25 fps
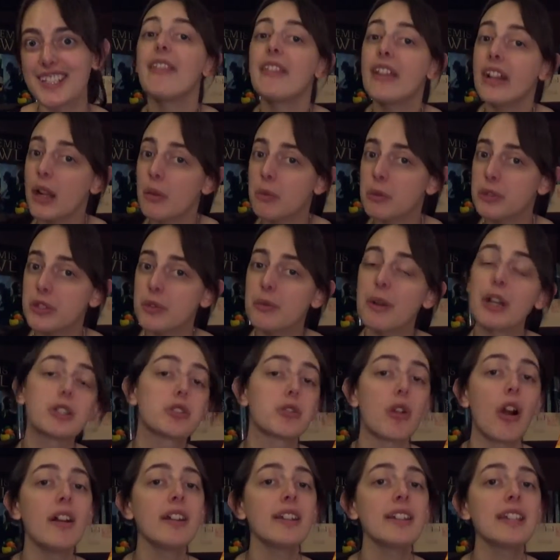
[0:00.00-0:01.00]
And then I will do a
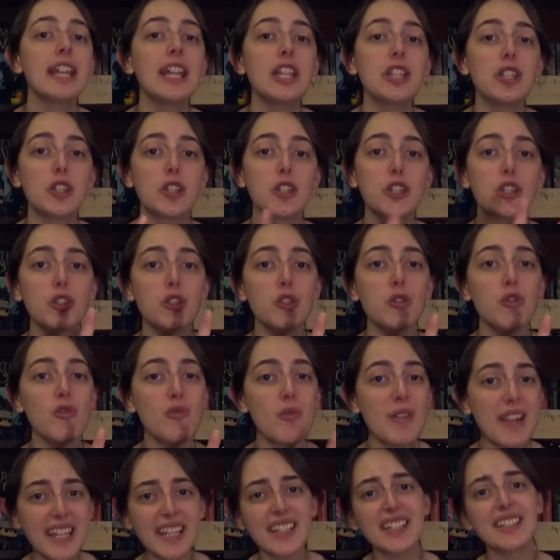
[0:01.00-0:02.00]
drawing in 2
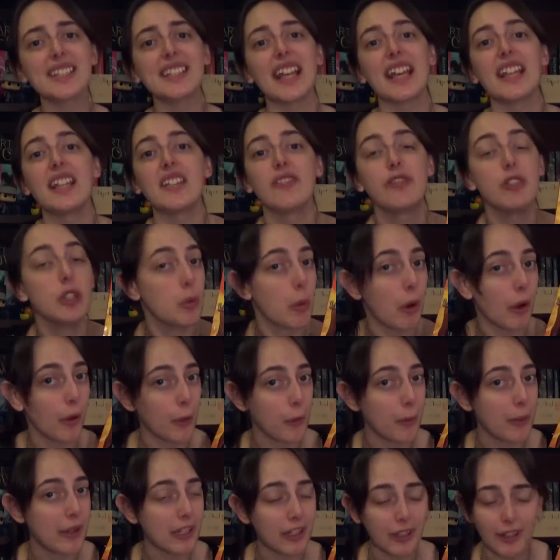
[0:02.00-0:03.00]
weeks, and if you are the
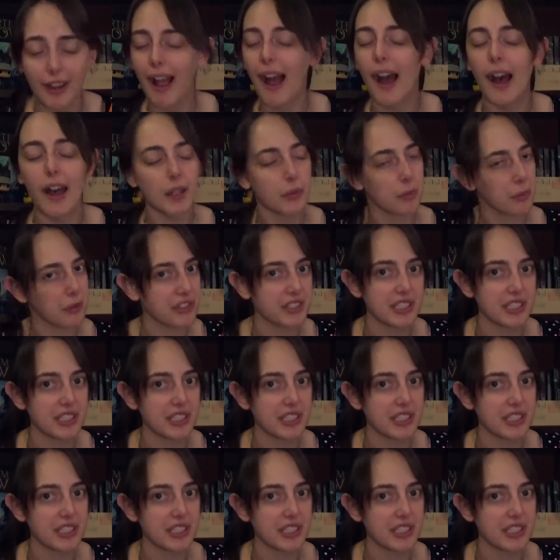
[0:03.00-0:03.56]
winner, I will